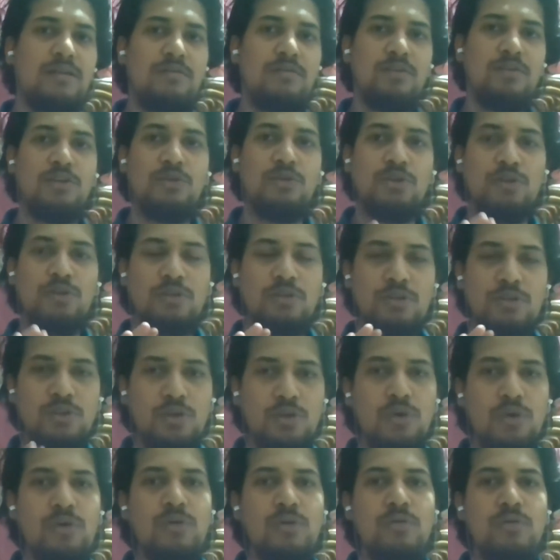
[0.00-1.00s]
you don't
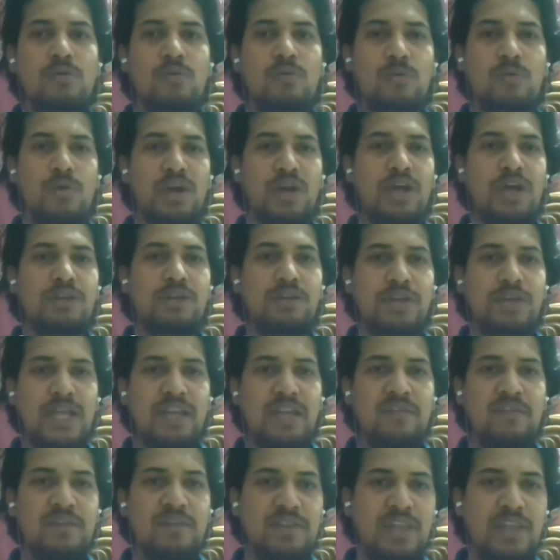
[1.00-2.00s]
know what are the
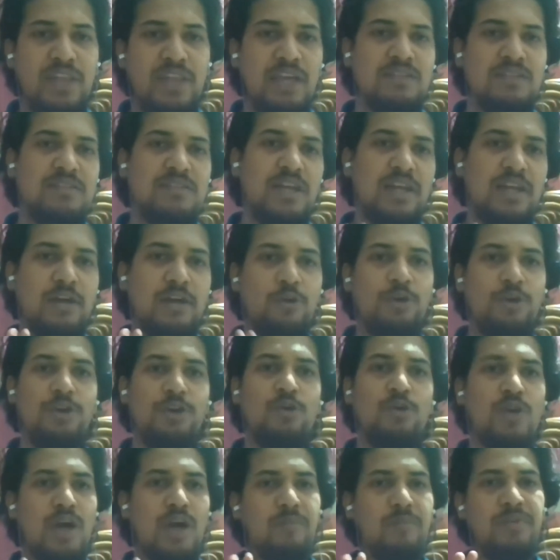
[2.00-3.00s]
relevant things that are going to
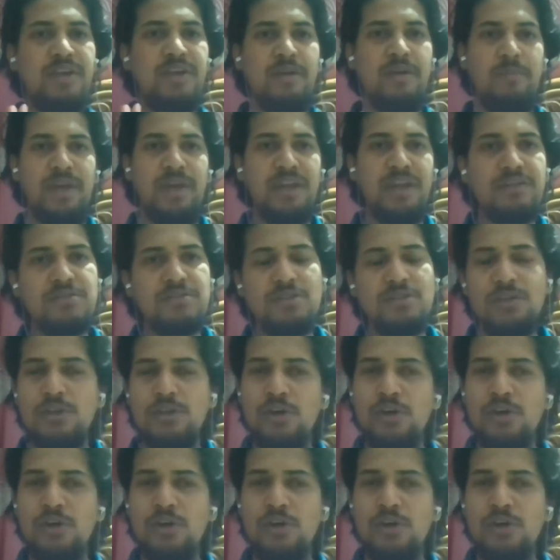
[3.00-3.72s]
come in debates.